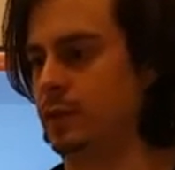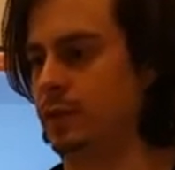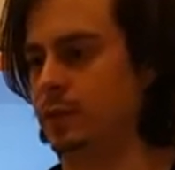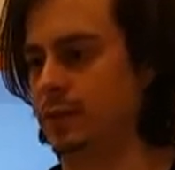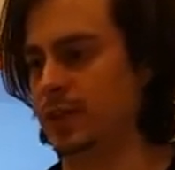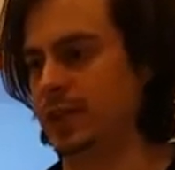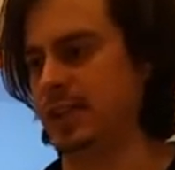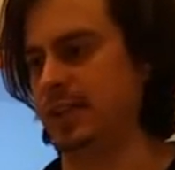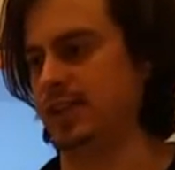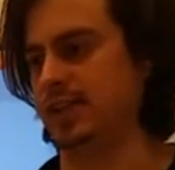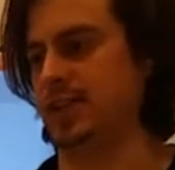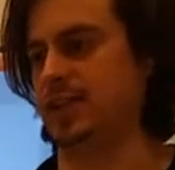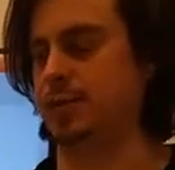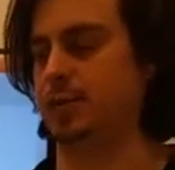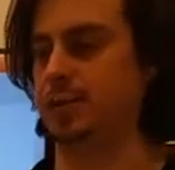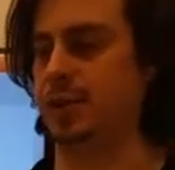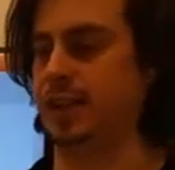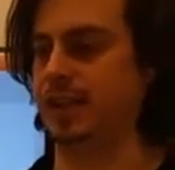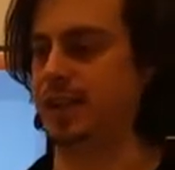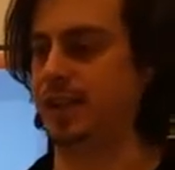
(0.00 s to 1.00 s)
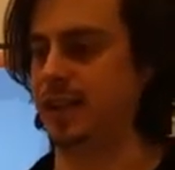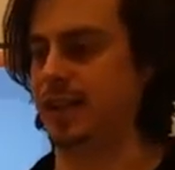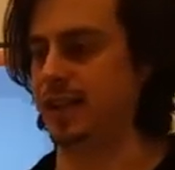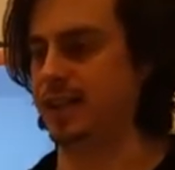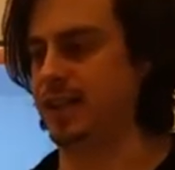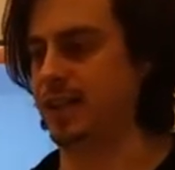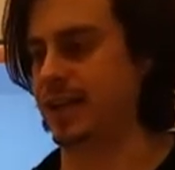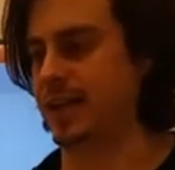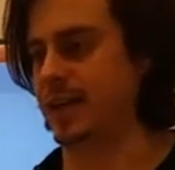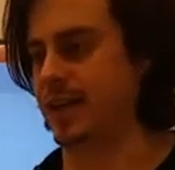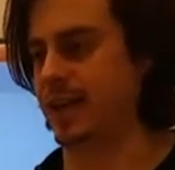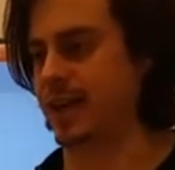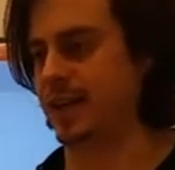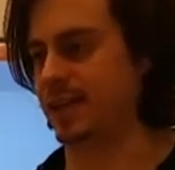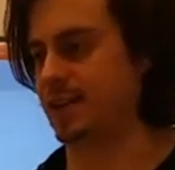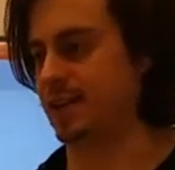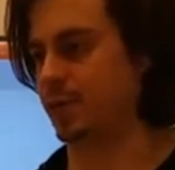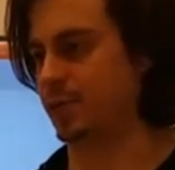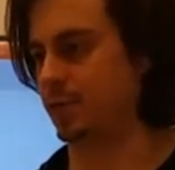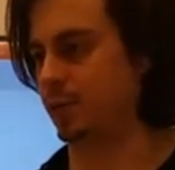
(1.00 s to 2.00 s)
And each Greek city-state had
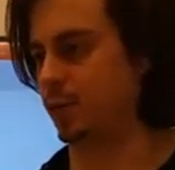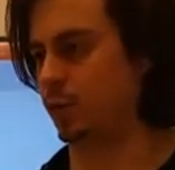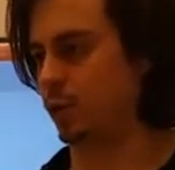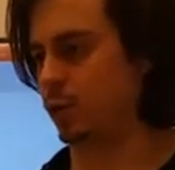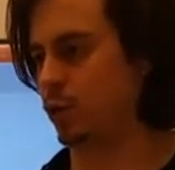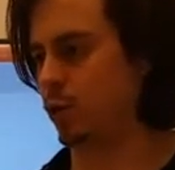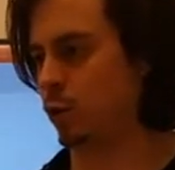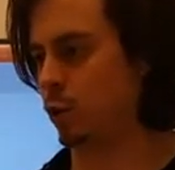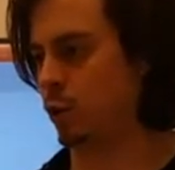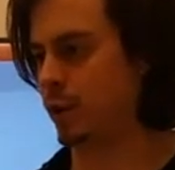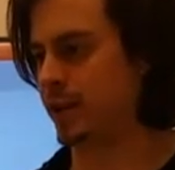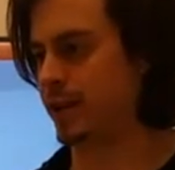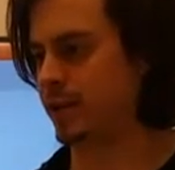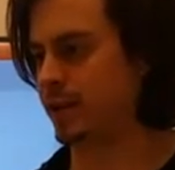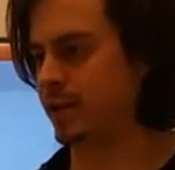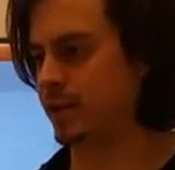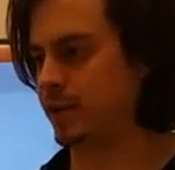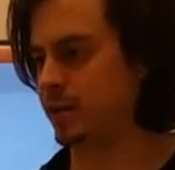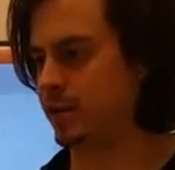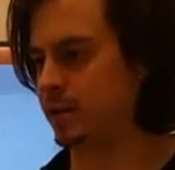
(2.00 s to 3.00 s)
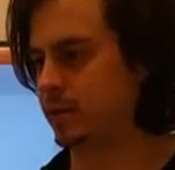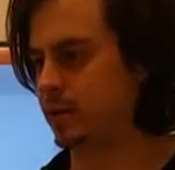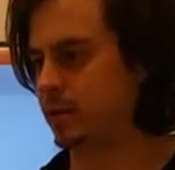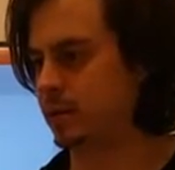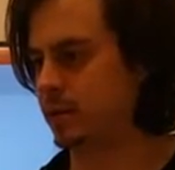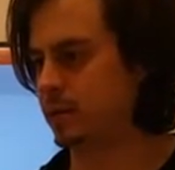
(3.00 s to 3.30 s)
its own gold coins.